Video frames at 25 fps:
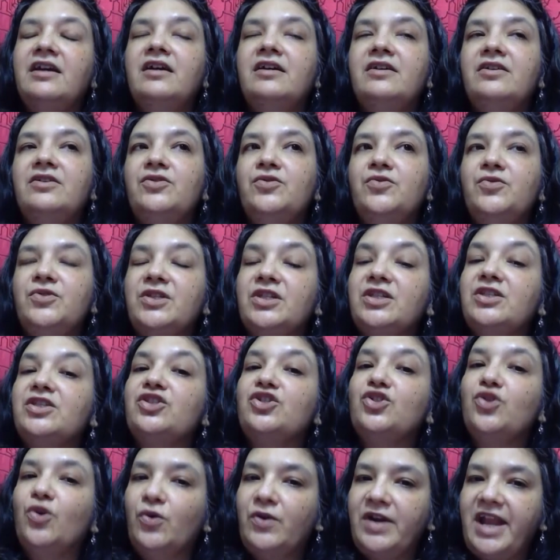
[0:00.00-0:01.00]
uses
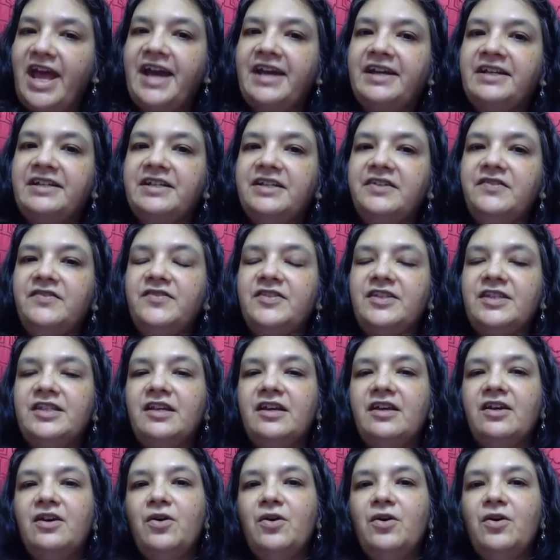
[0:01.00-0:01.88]
known actives.